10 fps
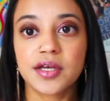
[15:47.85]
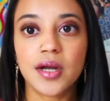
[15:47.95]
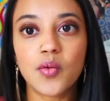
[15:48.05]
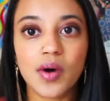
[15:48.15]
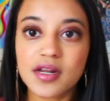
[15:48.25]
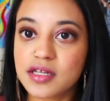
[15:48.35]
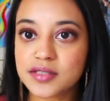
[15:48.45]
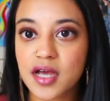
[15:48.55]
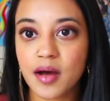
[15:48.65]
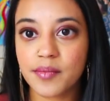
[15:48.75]
you know, one of
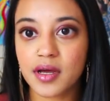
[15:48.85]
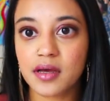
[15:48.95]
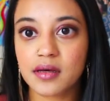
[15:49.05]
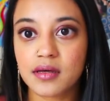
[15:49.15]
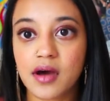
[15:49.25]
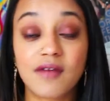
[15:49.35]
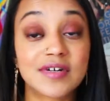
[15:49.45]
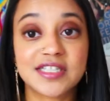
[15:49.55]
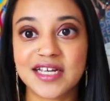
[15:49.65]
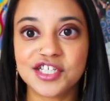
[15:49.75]
those
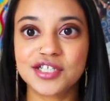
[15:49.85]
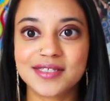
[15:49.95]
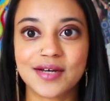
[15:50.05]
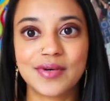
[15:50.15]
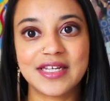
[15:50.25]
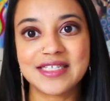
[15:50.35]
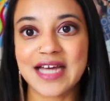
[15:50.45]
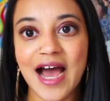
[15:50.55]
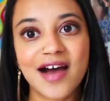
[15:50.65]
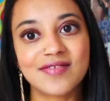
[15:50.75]
conversations that we need to
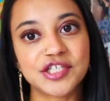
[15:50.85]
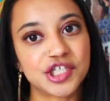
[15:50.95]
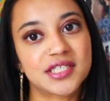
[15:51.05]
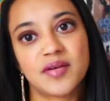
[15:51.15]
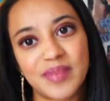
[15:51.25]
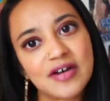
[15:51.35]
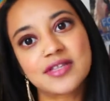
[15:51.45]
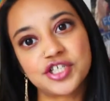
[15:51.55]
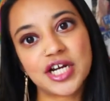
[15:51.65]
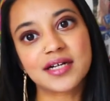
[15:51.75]
have is just about
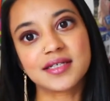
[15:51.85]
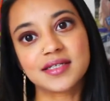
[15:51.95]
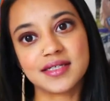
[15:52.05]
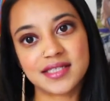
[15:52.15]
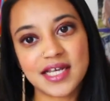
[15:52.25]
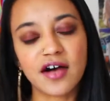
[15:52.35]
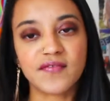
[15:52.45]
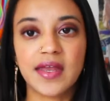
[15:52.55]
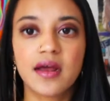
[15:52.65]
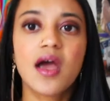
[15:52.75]
the checklist itself.
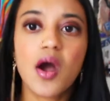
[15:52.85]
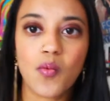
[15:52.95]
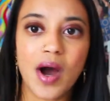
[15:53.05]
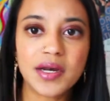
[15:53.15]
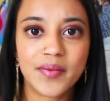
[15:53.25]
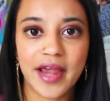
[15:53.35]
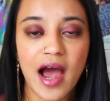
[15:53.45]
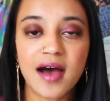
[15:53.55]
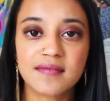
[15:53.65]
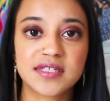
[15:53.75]
And why do we
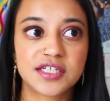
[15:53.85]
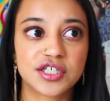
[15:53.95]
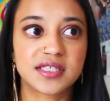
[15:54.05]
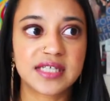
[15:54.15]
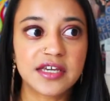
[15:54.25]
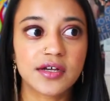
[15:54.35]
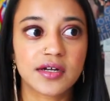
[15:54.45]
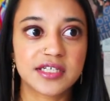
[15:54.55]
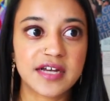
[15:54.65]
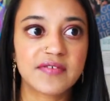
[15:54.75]
have such a
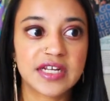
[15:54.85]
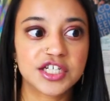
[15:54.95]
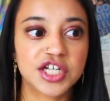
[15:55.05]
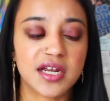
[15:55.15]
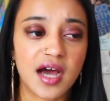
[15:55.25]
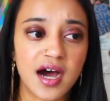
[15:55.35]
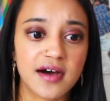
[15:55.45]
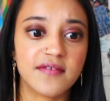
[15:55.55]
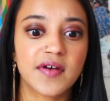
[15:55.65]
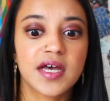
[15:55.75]
singular definition
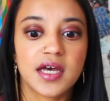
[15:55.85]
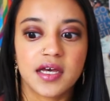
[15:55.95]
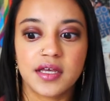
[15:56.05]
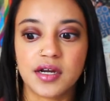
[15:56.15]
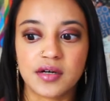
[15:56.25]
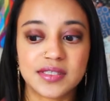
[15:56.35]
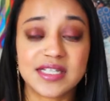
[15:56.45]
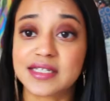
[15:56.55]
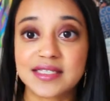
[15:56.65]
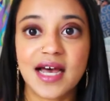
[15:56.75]
of, you know,
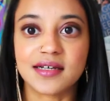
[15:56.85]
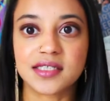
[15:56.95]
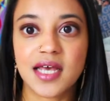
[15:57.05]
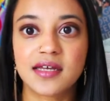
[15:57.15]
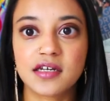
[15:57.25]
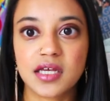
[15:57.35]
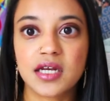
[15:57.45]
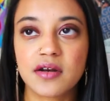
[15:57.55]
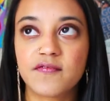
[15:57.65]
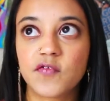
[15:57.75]
success? And
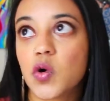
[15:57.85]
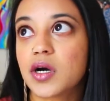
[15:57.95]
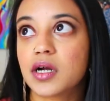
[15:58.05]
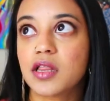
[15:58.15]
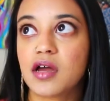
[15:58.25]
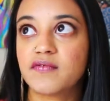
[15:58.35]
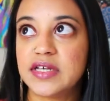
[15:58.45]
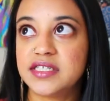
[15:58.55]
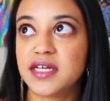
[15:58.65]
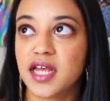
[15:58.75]
yet for a lot of
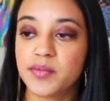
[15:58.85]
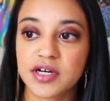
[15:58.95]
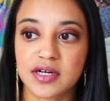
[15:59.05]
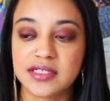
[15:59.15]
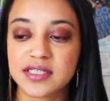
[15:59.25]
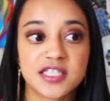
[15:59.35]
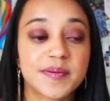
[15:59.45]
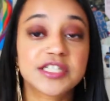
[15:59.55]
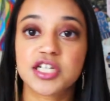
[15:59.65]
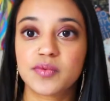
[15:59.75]
Indian immigrants,
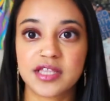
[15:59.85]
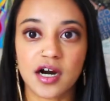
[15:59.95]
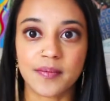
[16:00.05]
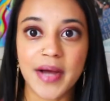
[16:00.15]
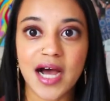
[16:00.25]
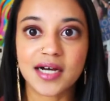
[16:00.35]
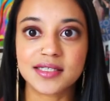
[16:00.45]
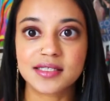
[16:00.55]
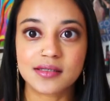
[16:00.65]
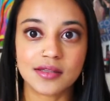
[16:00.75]
especially with our past